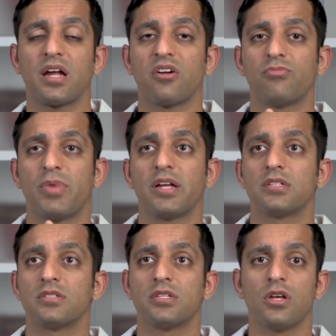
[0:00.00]
care of
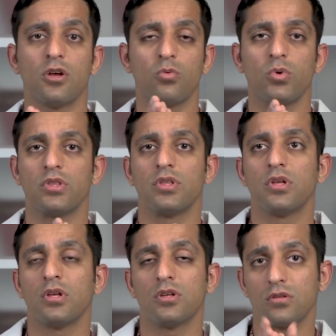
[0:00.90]
patients with,
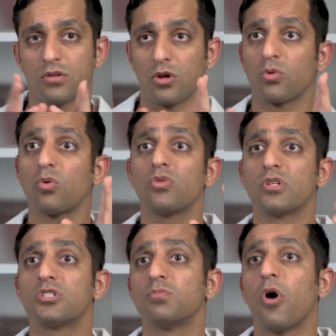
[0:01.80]
you know,
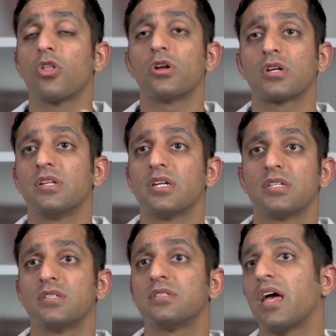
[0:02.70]
smaller
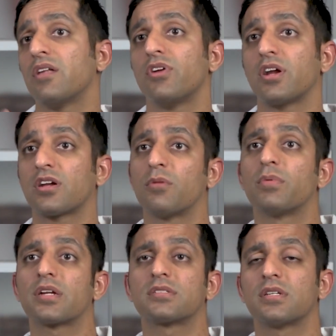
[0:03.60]
conditions and very
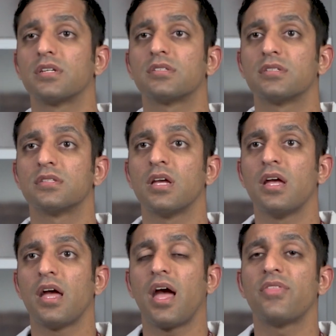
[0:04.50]
complex conditions.
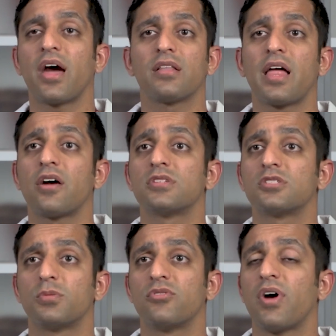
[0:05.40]
And that allows us
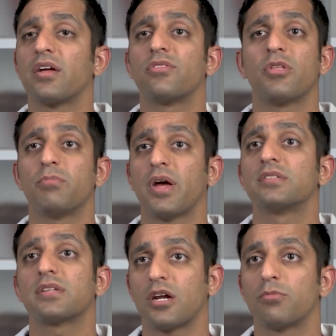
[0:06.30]
to provide the
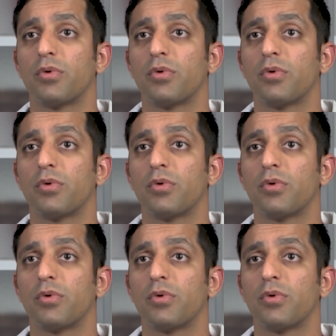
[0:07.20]
best care